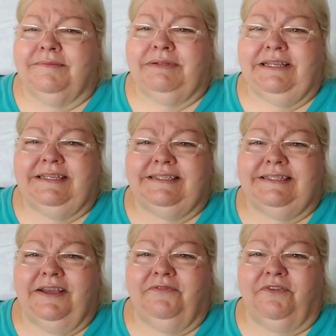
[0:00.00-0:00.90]
please
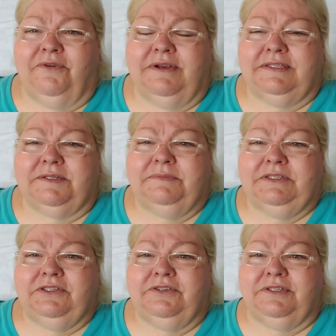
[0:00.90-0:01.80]
stay focused, Mr.